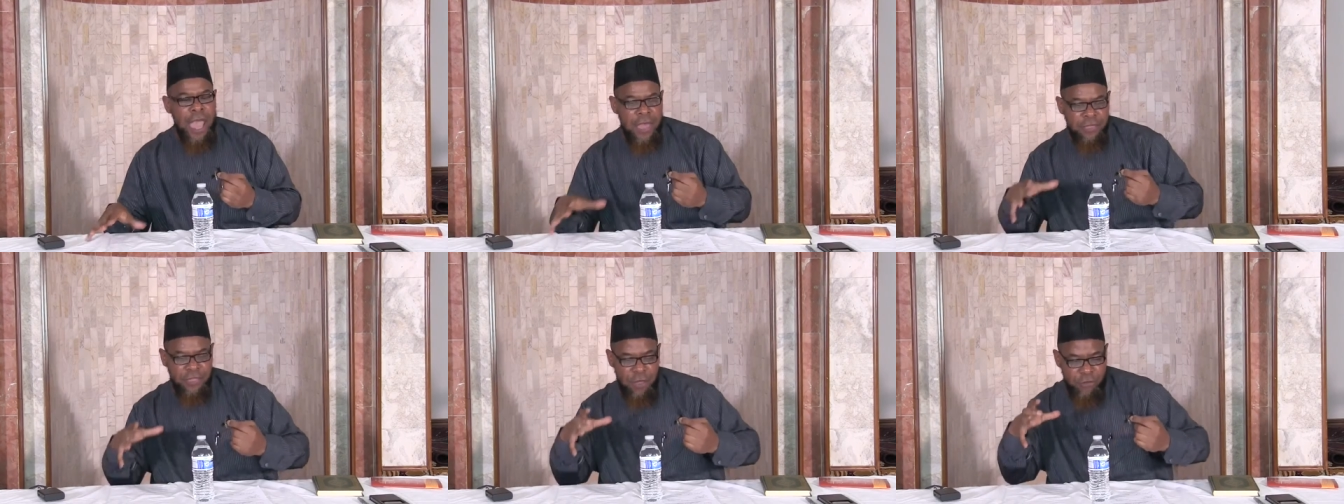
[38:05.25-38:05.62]

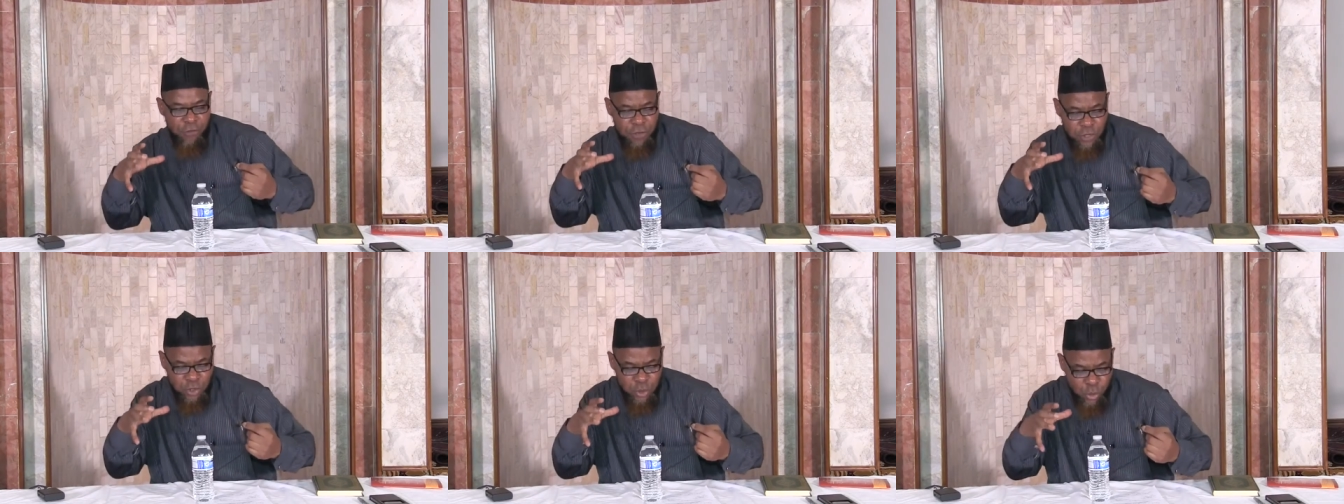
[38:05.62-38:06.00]
and
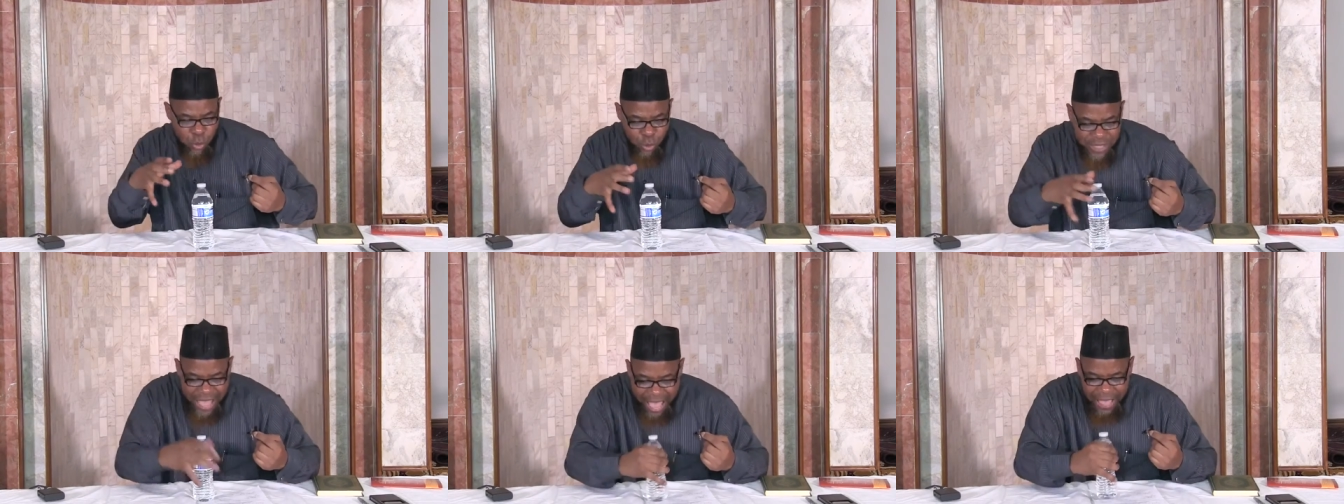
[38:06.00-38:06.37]
the
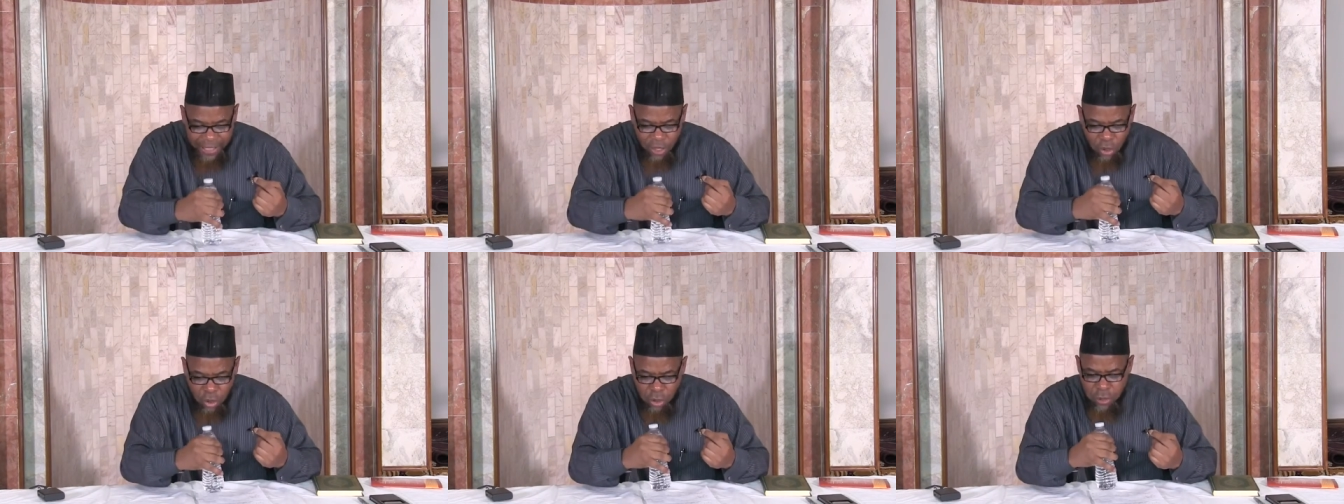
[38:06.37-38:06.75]
Rasul
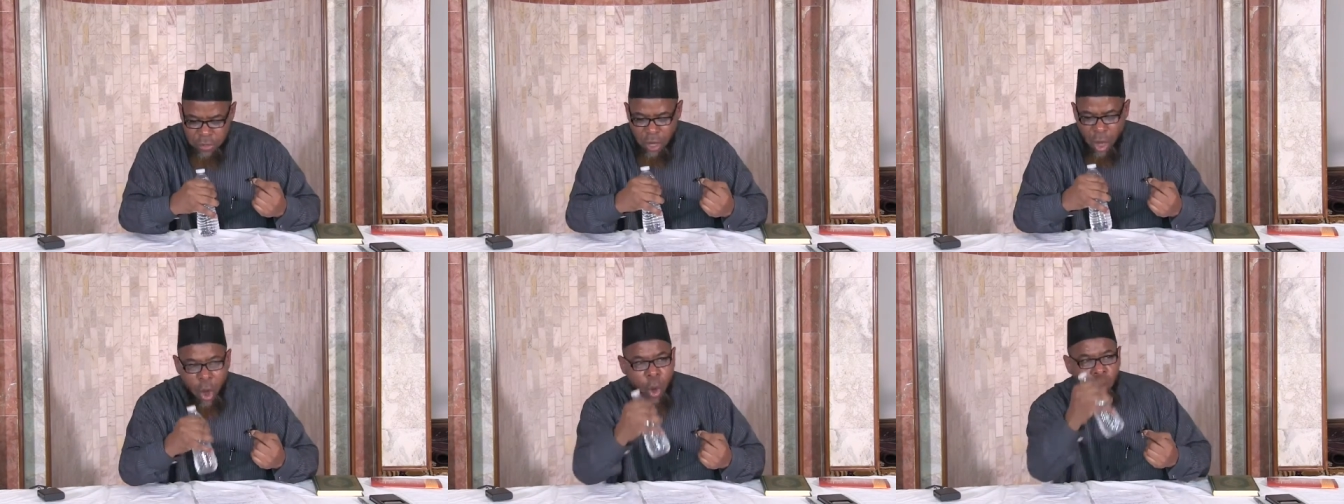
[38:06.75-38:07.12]
got
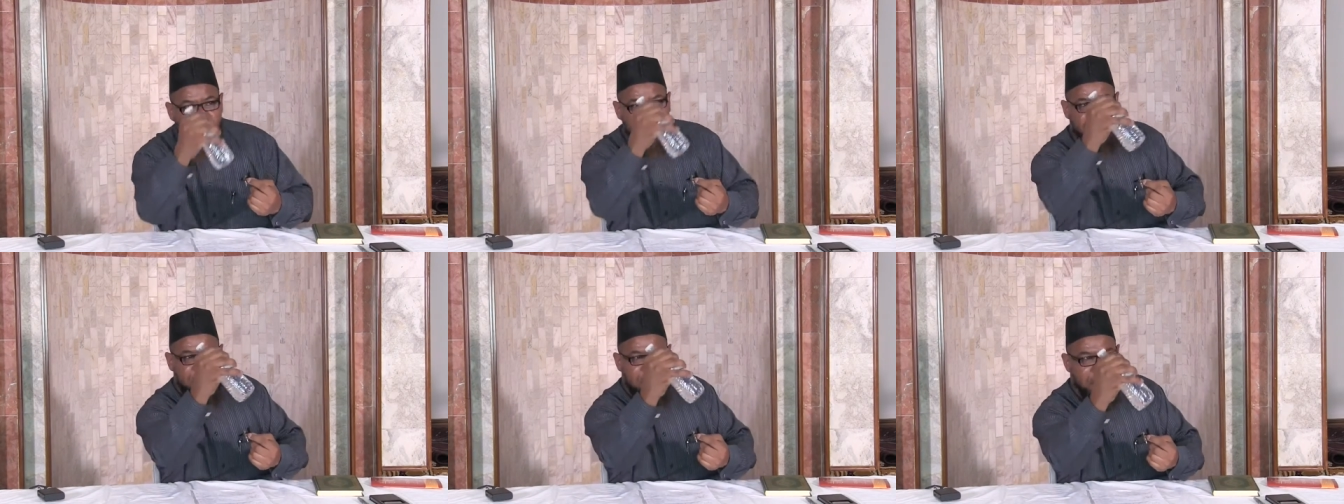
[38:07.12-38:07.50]
hold
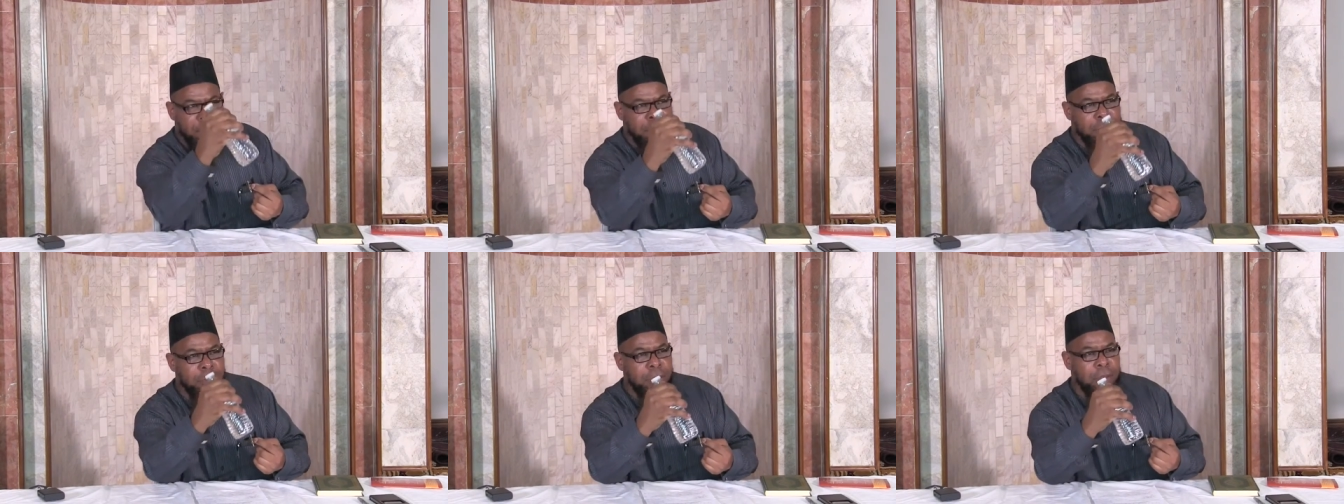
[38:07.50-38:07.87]
with
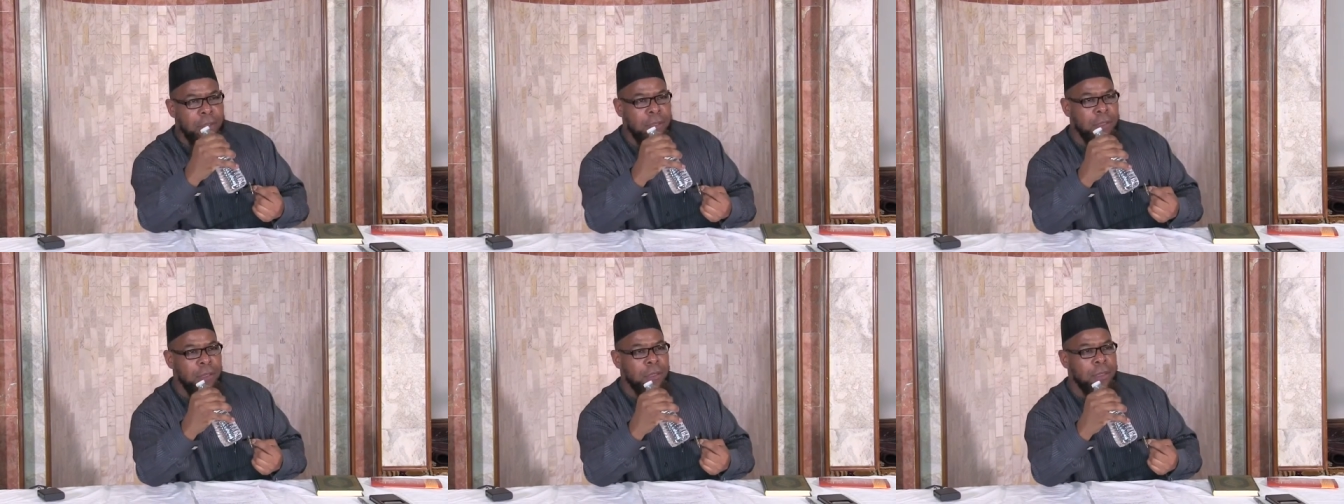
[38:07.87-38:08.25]
him.
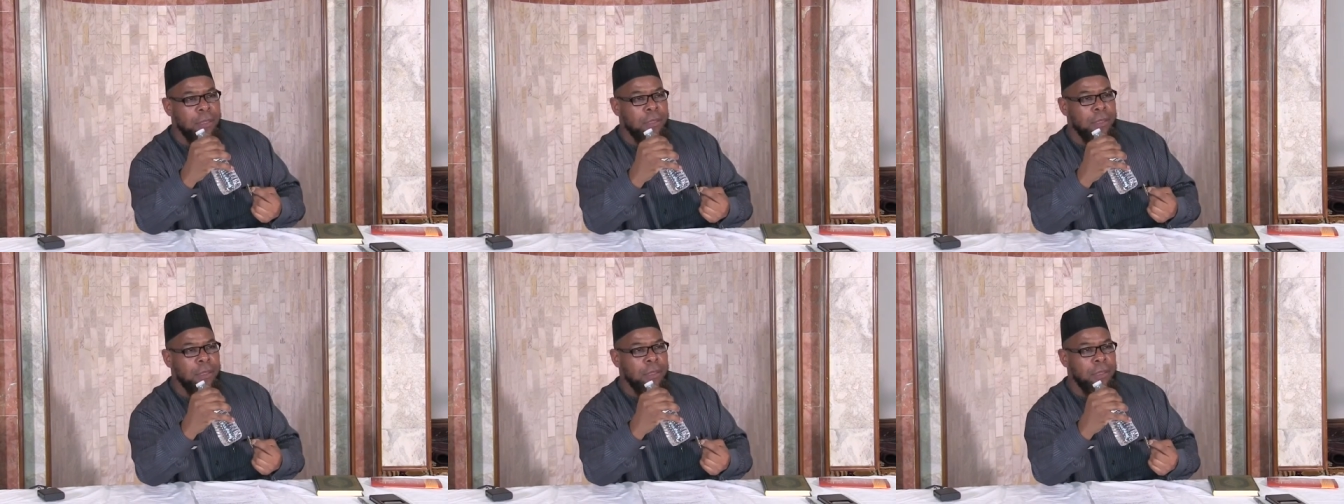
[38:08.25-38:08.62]

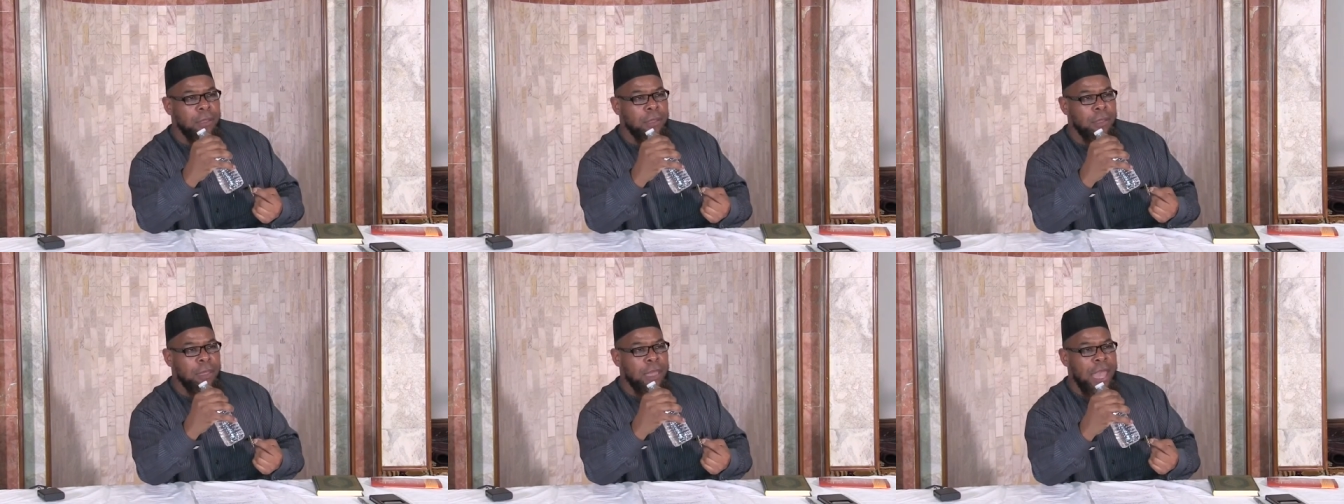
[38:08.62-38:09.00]

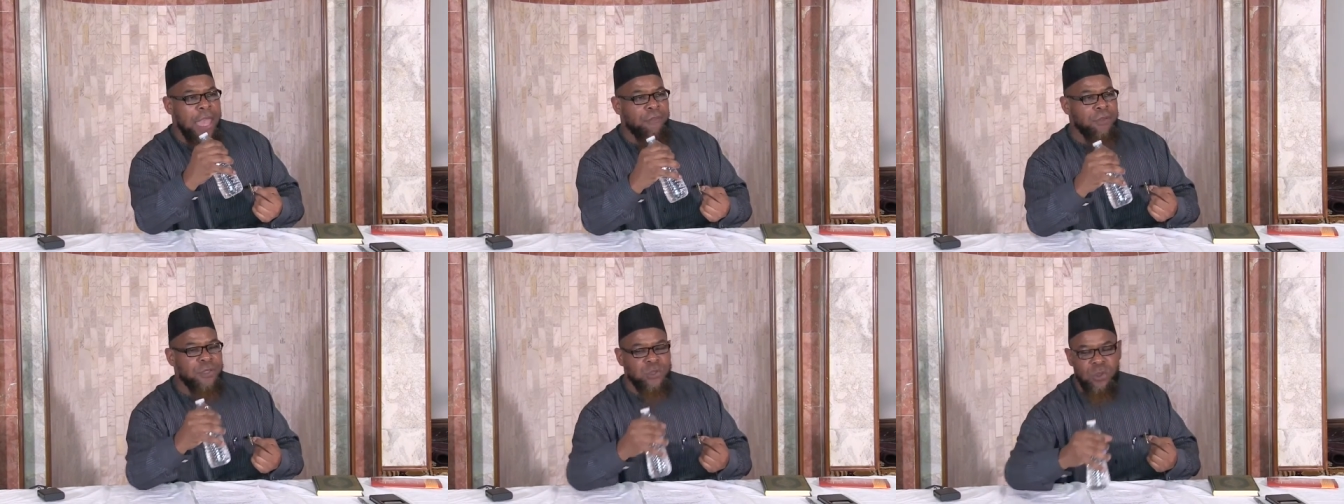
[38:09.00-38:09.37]

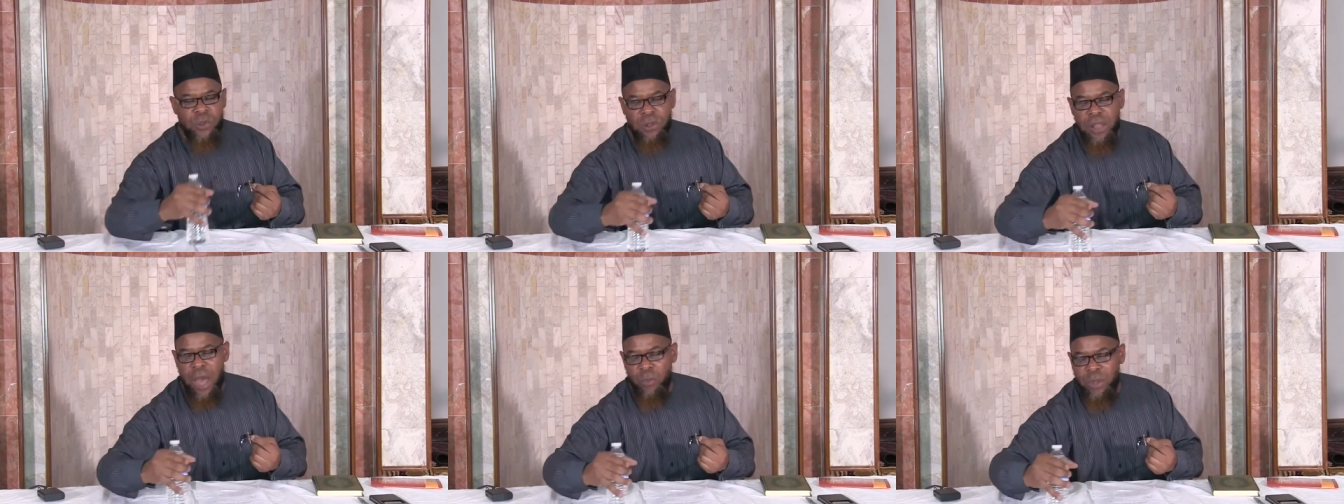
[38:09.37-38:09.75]
And
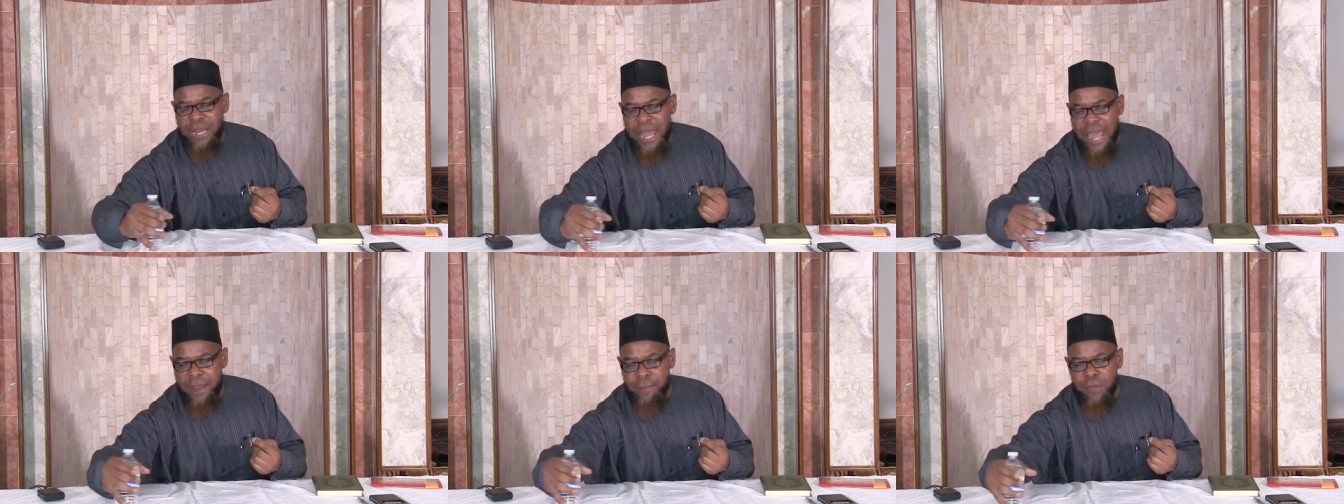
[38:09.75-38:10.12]
Rasulullah
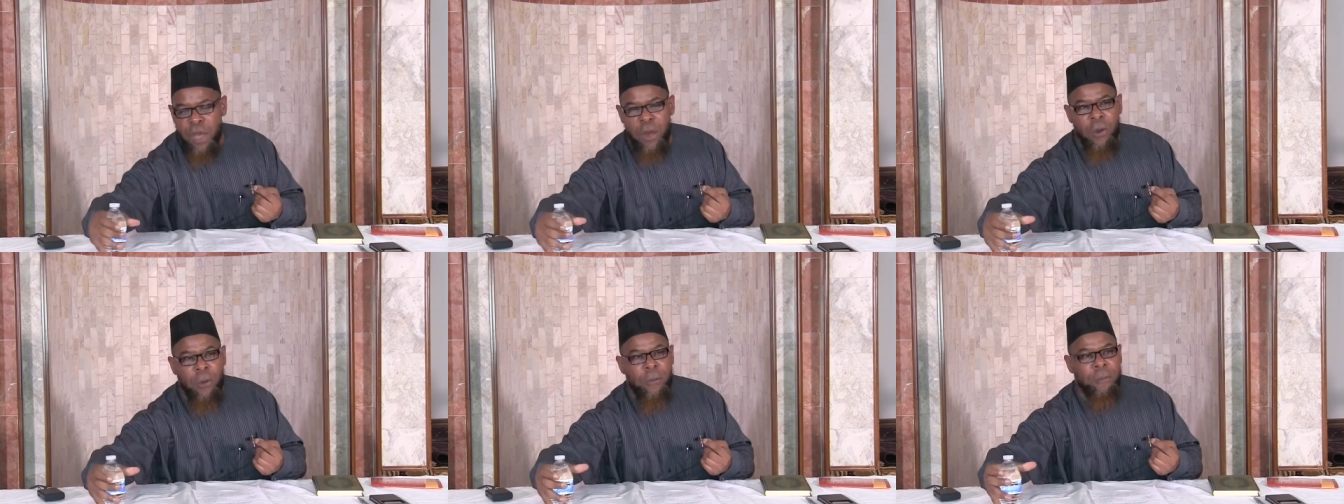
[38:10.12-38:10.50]
would let him
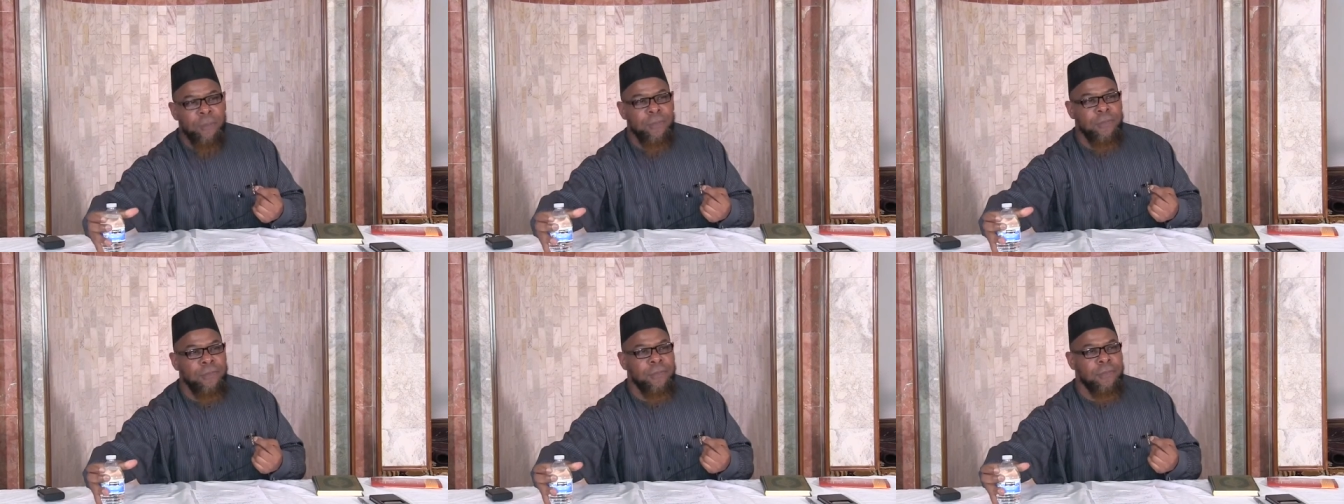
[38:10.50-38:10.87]
go.